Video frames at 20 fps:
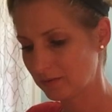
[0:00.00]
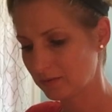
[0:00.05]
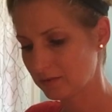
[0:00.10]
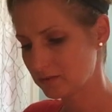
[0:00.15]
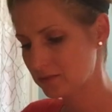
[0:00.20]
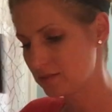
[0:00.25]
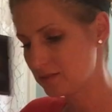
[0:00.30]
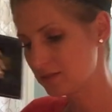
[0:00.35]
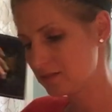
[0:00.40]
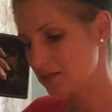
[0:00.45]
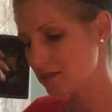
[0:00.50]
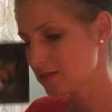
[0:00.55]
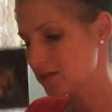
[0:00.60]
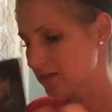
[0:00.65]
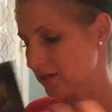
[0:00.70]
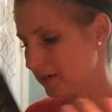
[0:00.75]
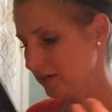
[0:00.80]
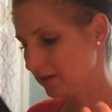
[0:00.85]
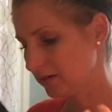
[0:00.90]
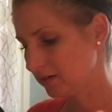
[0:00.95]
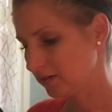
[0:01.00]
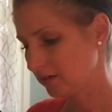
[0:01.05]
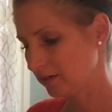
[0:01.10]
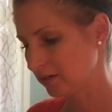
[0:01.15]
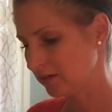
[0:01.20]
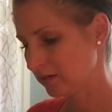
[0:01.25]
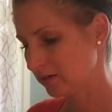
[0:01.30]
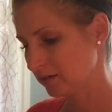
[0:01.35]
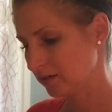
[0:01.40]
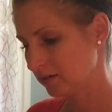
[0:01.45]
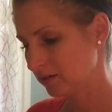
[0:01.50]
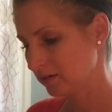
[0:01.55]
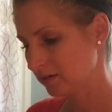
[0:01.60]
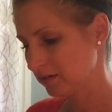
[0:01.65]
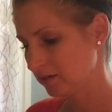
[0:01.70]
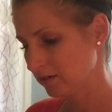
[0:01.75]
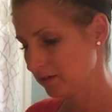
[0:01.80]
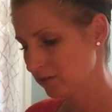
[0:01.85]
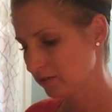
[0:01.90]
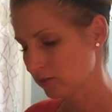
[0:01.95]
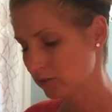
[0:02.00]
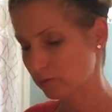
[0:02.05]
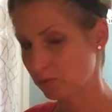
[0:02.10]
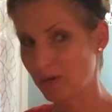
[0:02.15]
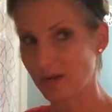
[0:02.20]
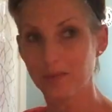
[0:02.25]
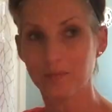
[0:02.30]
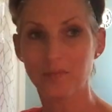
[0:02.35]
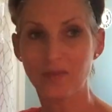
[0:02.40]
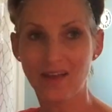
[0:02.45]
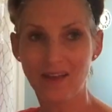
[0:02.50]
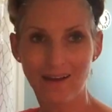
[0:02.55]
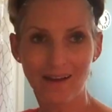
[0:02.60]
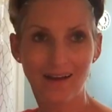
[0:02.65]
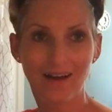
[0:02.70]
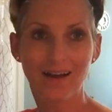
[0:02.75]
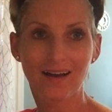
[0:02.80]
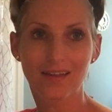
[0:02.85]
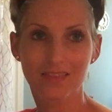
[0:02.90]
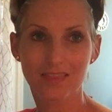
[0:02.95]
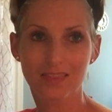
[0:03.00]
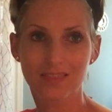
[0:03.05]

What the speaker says: Seeking the right path.